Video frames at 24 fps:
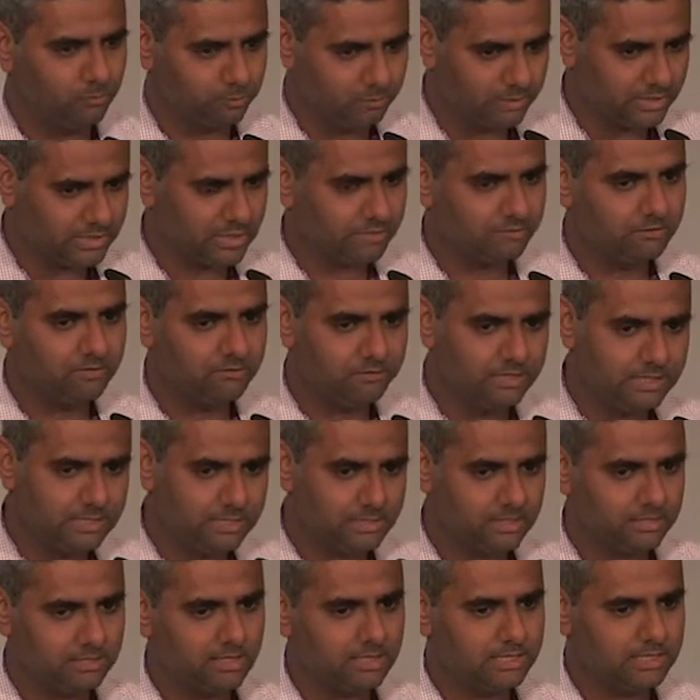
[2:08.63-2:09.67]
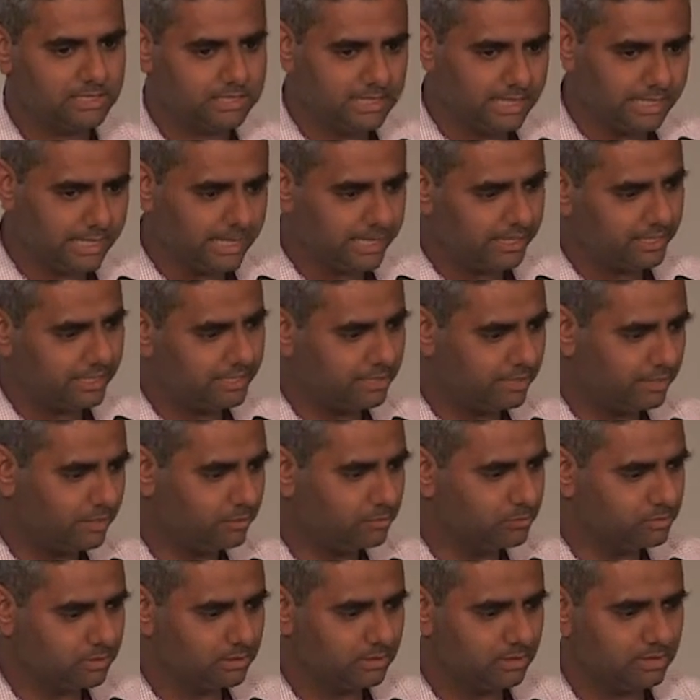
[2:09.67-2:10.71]
whichever features are selected
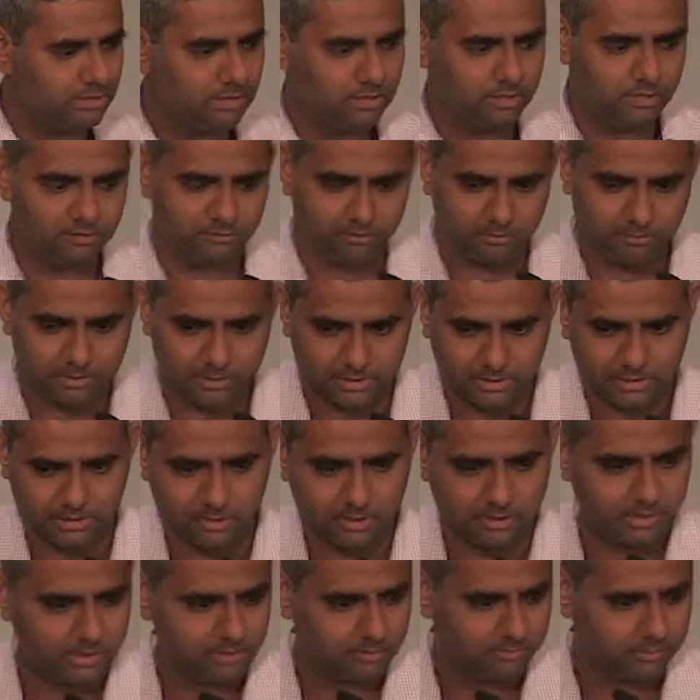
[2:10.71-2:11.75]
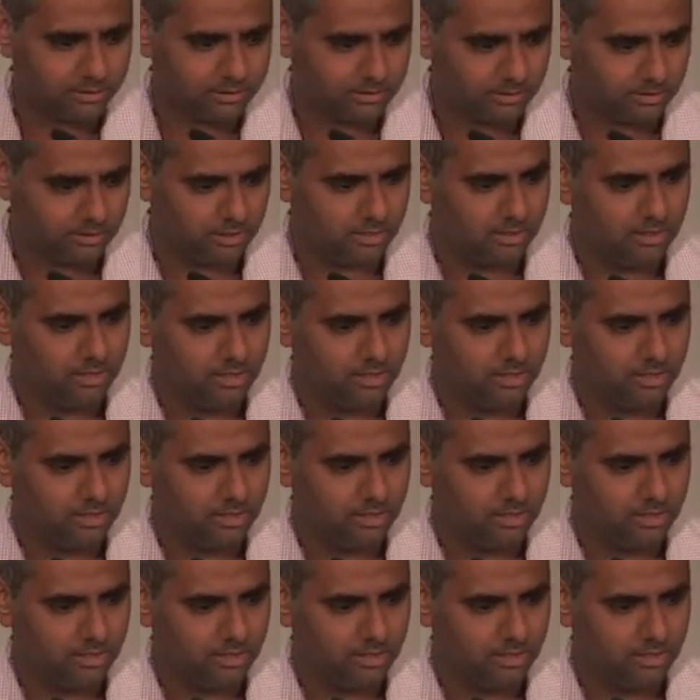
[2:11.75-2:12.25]
using the information theoretic measure